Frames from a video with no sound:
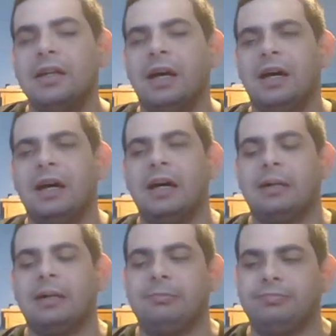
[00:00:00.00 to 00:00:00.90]

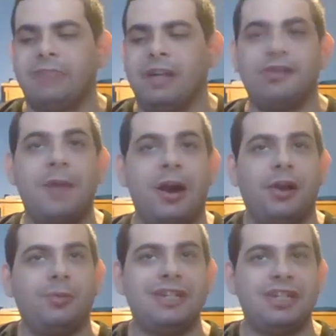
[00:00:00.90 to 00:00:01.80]
uh, and so
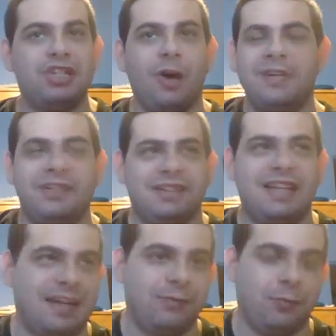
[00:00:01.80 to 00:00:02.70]
Mario and Luigi show up and just
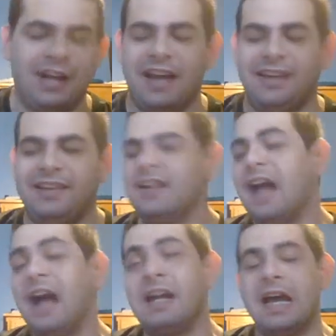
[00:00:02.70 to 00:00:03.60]
kick everyone's ass
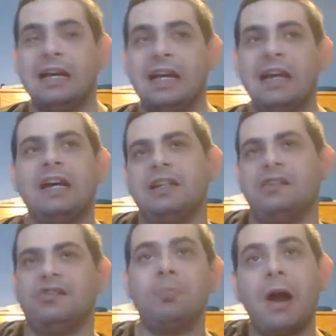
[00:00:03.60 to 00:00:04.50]
again. And
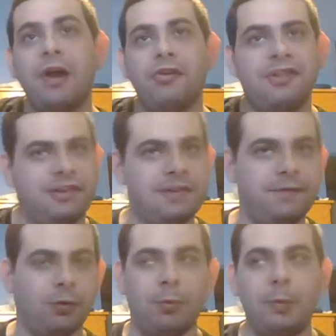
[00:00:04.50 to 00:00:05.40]
then Super Mario
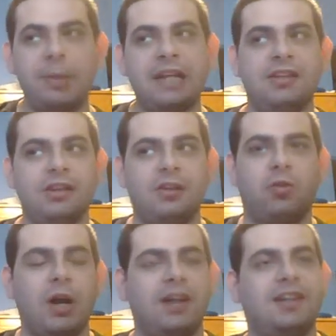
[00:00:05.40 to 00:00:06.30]
64, we we get to the
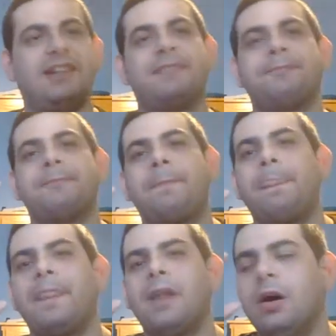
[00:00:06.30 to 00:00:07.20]
crux
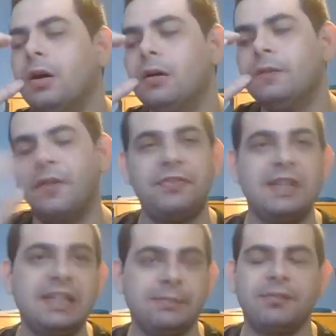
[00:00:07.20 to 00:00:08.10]
of the
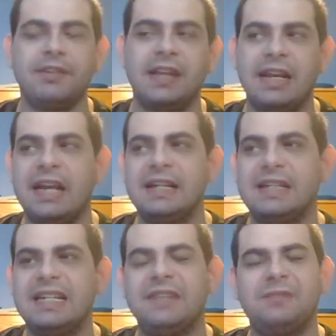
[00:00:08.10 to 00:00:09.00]
themes. And I
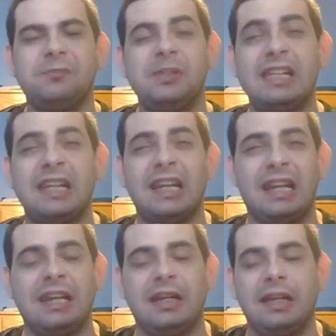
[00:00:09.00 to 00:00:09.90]
didn't really.
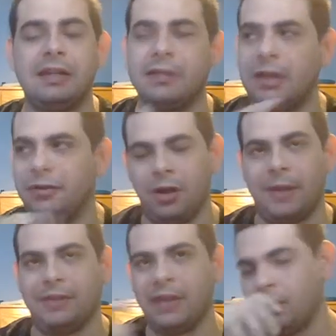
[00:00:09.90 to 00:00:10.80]
Uh, I'll talk
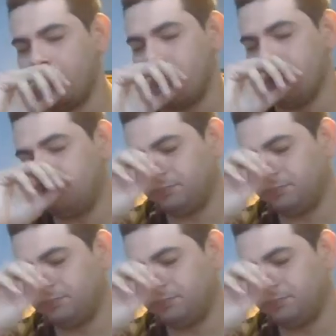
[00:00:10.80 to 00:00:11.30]
about that a little bit.